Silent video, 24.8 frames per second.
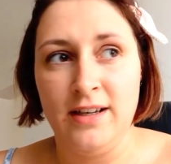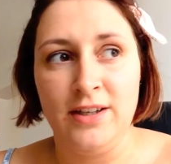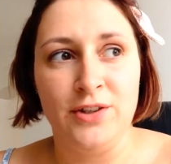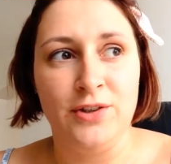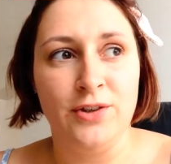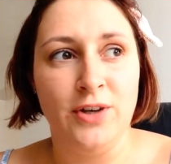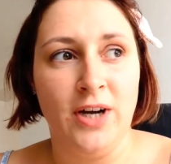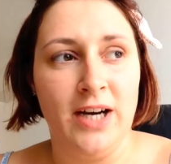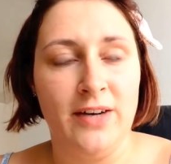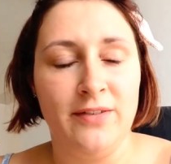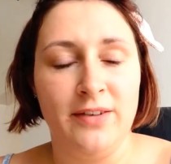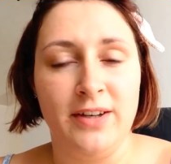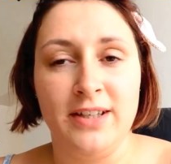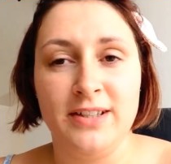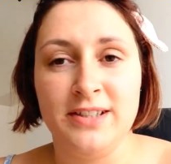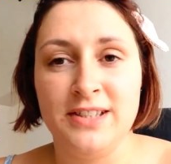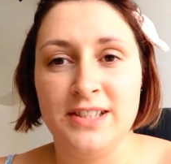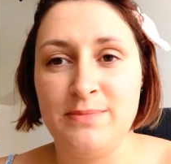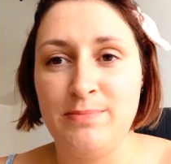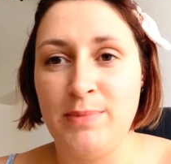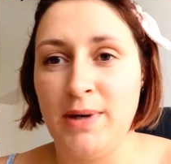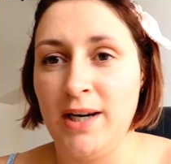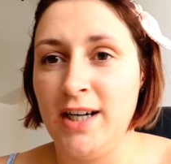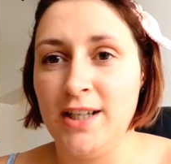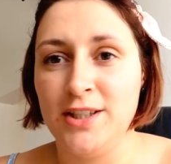you're having a
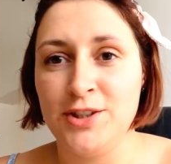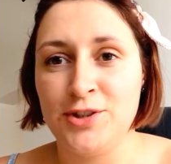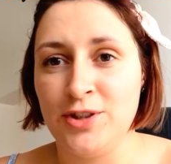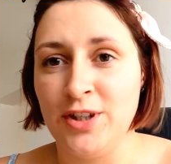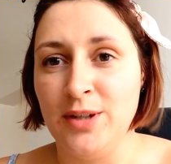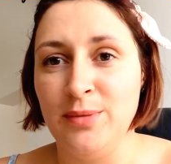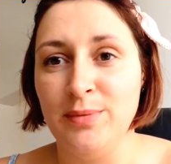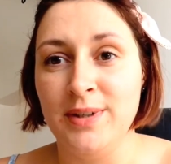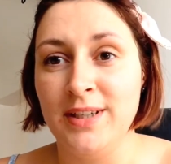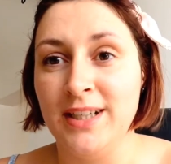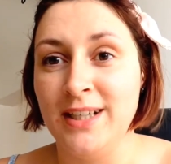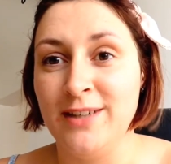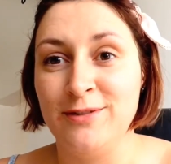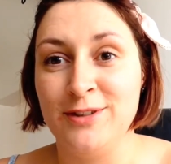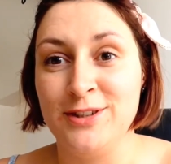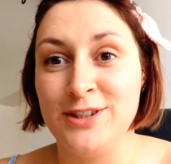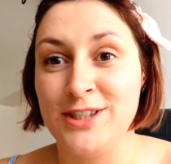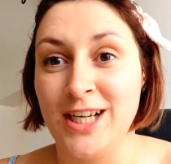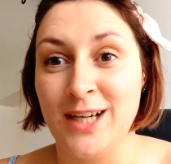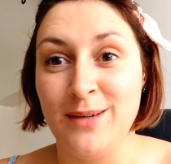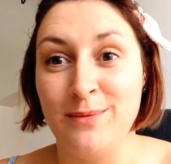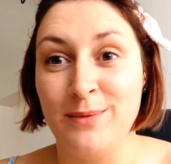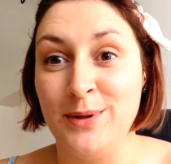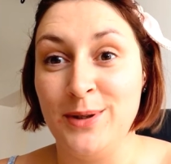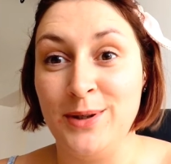spa treatment every
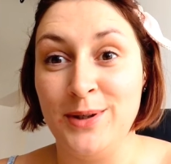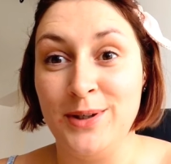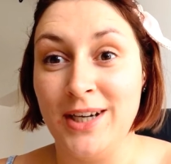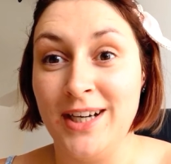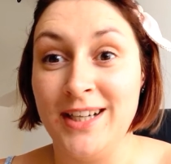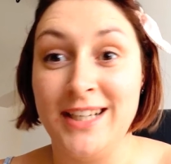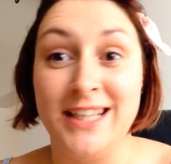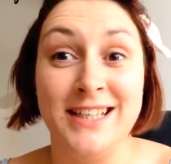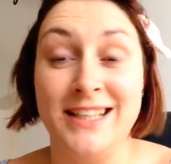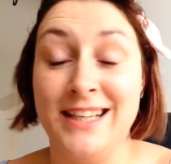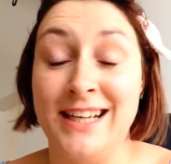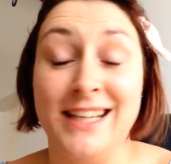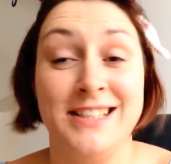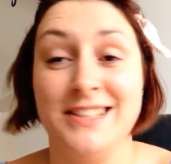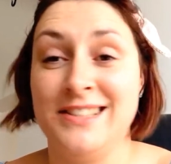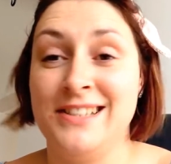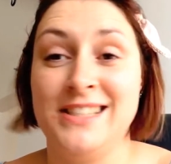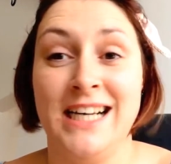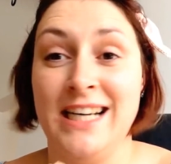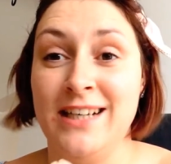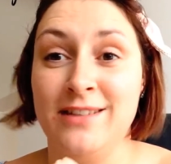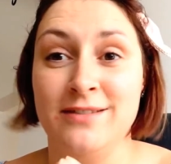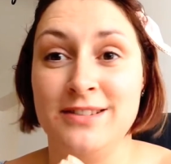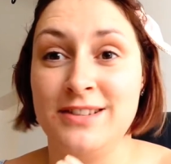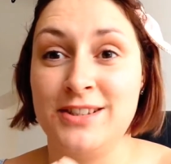time you, and it
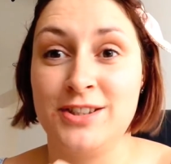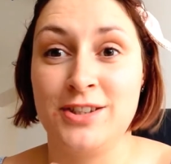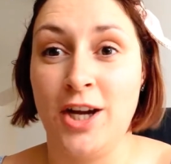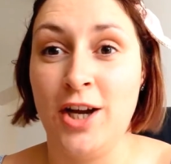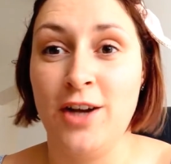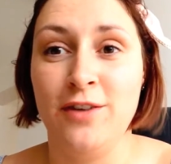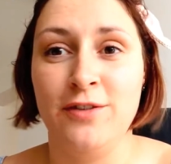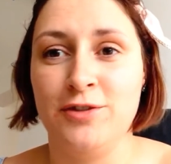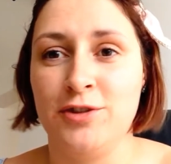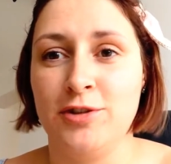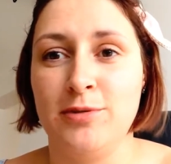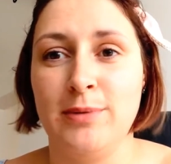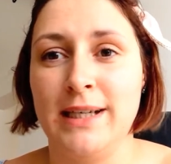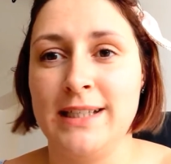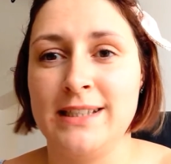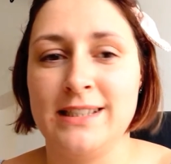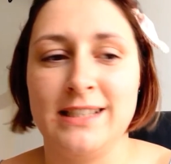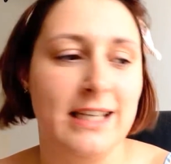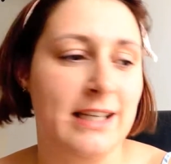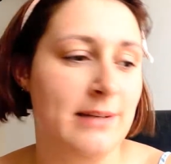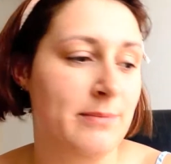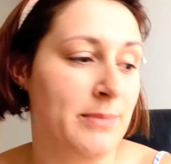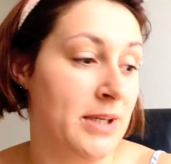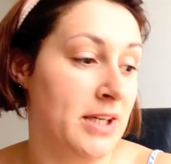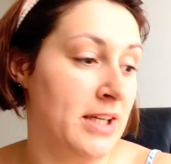sounds over
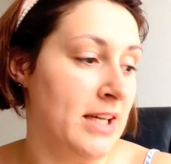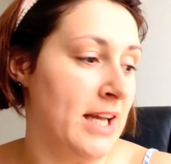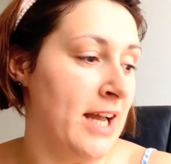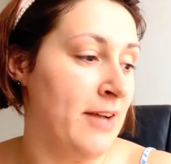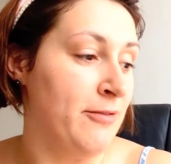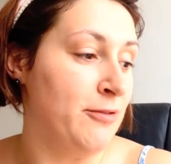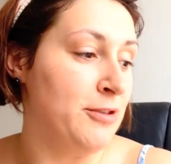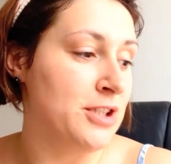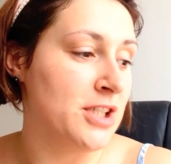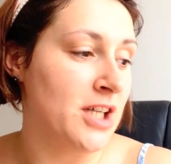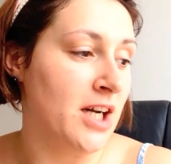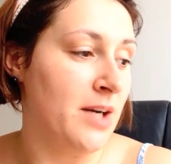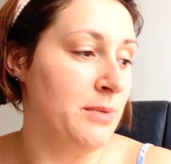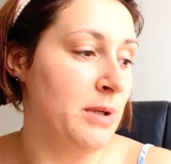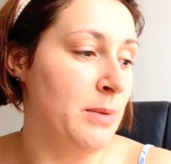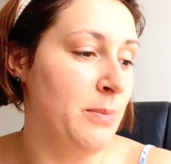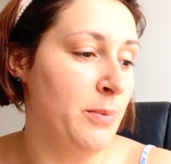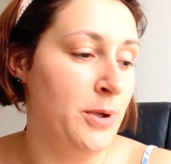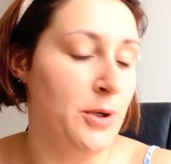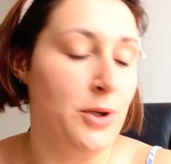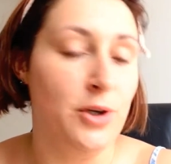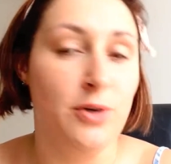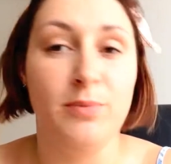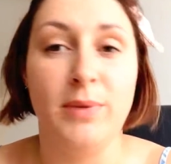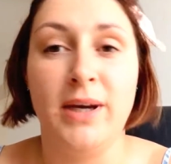dramatic, but every time you
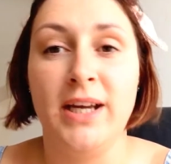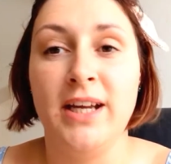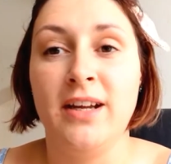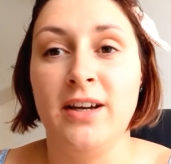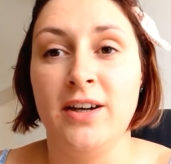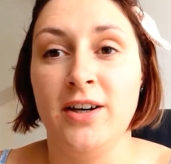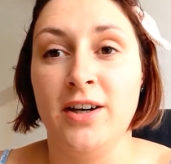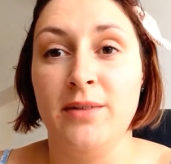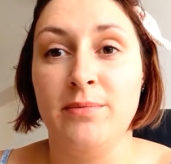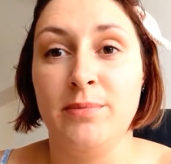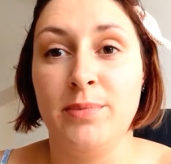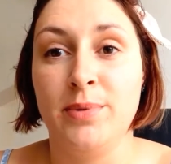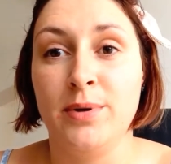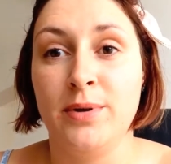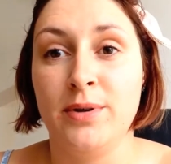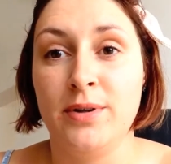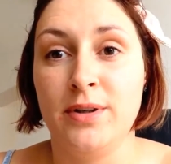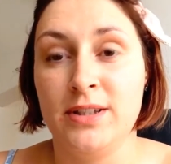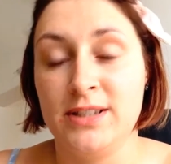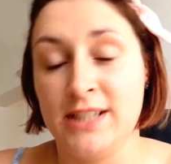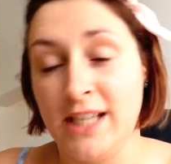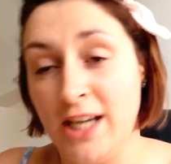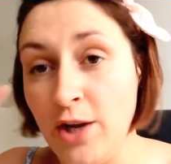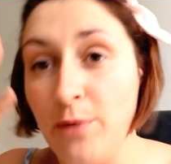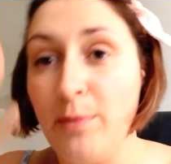put your makeup,
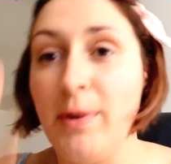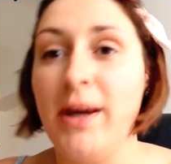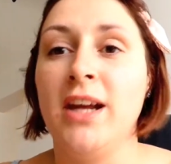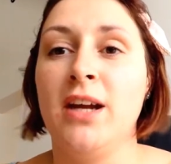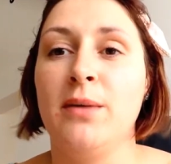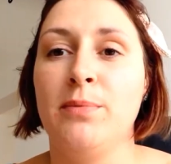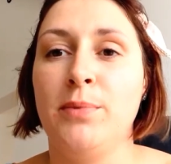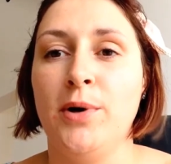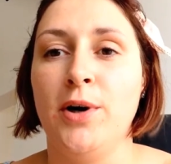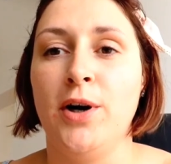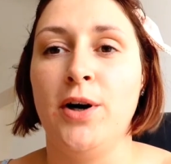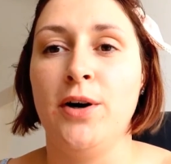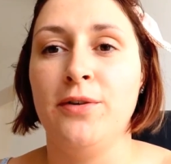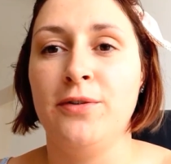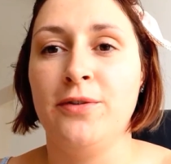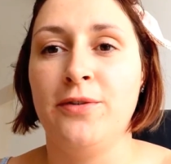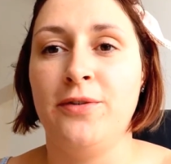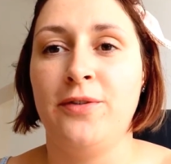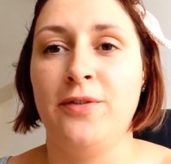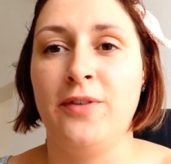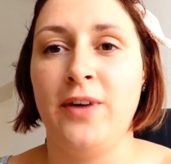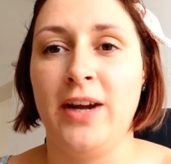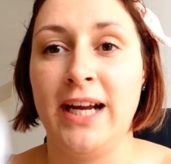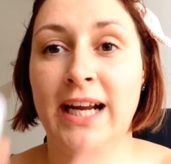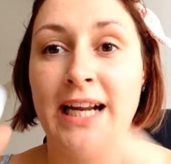take your makeup
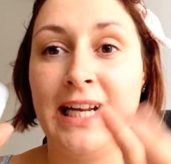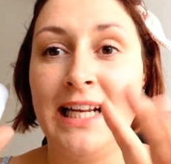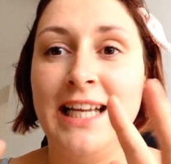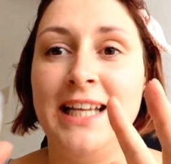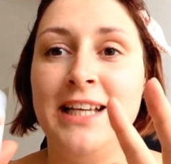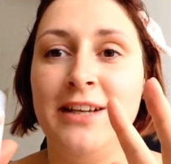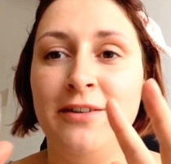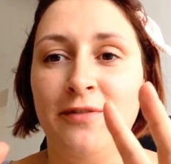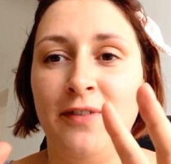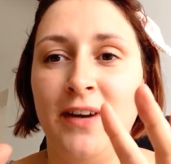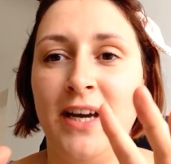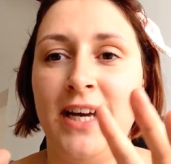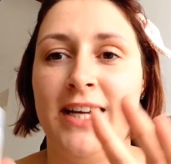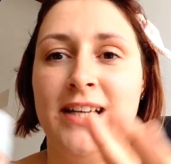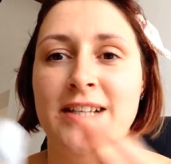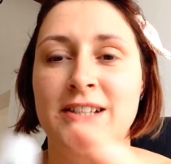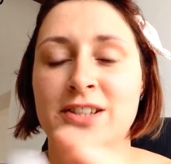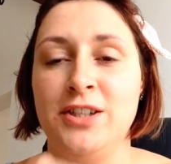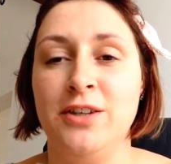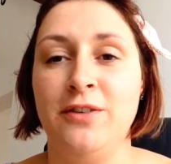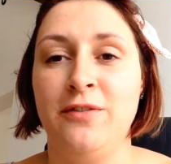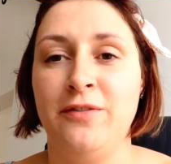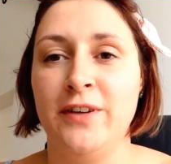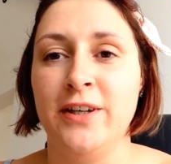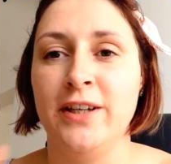off and clean your face,
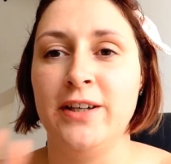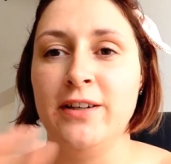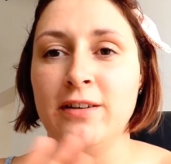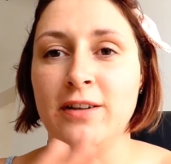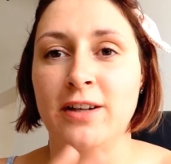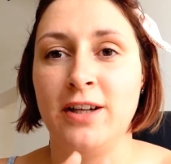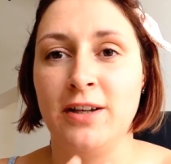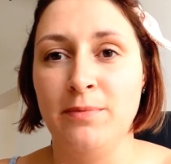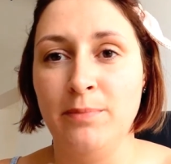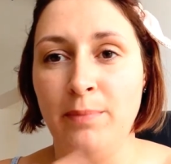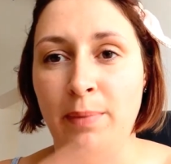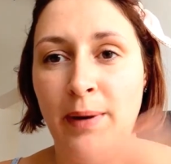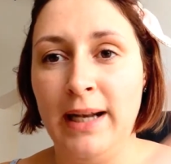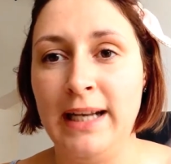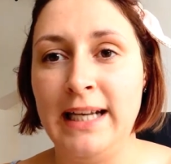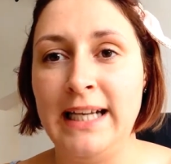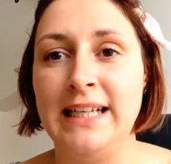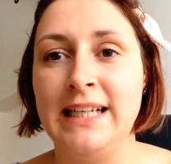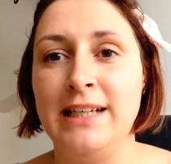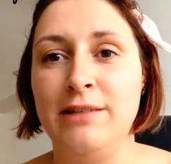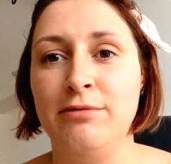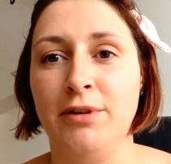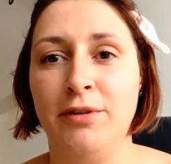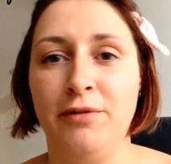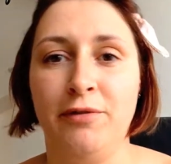you feel
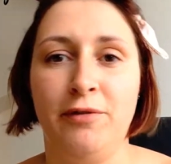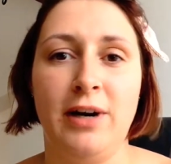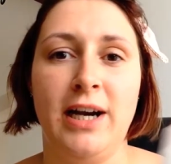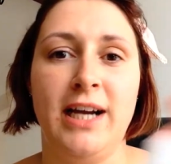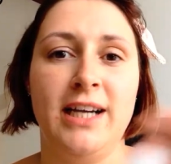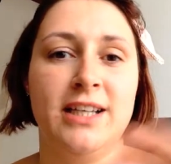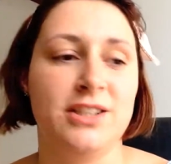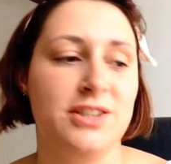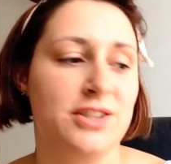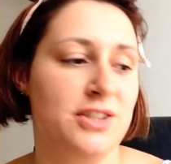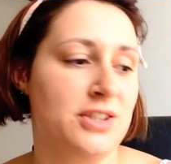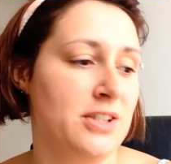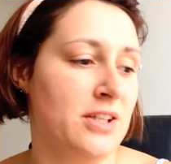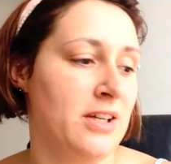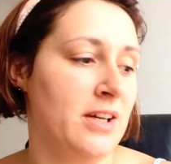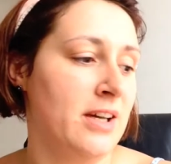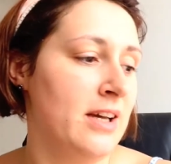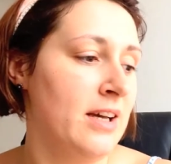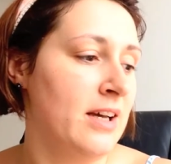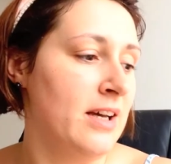completely refreshed,